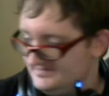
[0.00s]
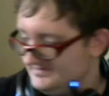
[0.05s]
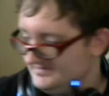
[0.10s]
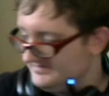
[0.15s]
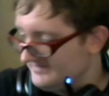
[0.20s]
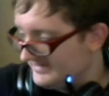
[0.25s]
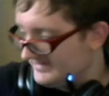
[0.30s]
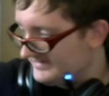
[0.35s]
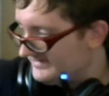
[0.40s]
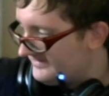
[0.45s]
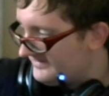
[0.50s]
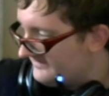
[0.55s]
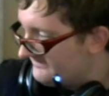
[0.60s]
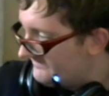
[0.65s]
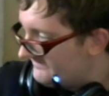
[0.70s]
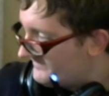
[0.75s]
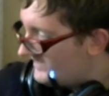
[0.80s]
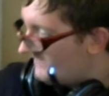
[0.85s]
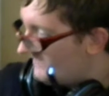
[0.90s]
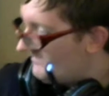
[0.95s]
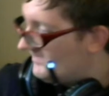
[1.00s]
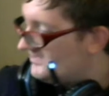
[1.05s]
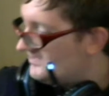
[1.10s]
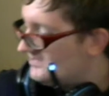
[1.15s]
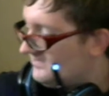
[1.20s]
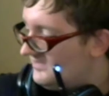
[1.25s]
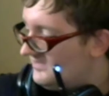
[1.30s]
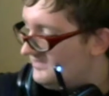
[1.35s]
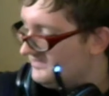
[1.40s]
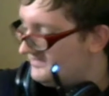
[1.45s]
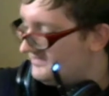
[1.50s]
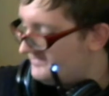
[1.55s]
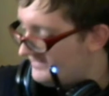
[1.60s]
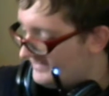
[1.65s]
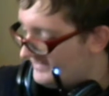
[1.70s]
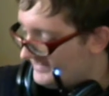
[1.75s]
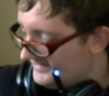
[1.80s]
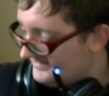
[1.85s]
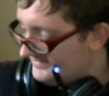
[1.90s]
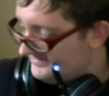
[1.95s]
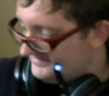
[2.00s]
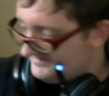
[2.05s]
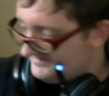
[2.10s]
like, the commercial art design.